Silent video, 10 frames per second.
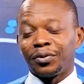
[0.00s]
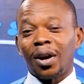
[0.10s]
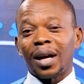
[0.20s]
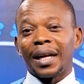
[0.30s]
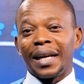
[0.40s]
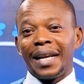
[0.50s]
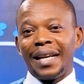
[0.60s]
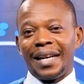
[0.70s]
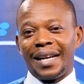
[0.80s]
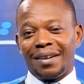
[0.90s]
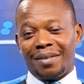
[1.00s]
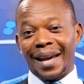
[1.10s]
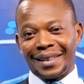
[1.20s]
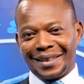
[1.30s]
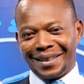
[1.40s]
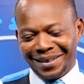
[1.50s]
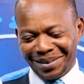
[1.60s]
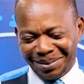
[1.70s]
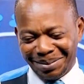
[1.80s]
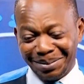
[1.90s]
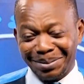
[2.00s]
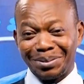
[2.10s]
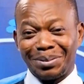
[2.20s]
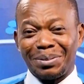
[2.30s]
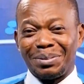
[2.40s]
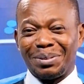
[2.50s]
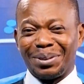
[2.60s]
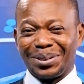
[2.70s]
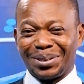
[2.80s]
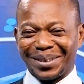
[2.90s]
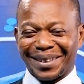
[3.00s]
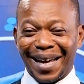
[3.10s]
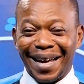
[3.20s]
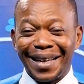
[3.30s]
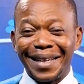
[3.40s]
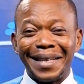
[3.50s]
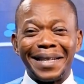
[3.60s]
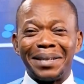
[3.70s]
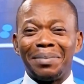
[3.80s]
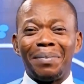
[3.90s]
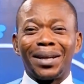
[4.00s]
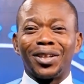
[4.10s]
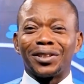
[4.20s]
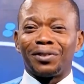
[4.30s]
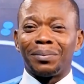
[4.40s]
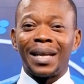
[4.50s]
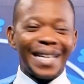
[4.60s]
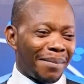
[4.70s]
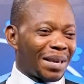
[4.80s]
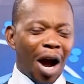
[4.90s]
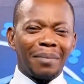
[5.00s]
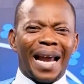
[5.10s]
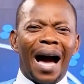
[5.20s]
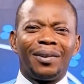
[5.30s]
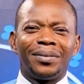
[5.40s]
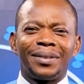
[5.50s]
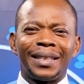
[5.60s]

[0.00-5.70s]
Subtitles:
fuck right to Ojota. The Baba just flipped. Let me come down.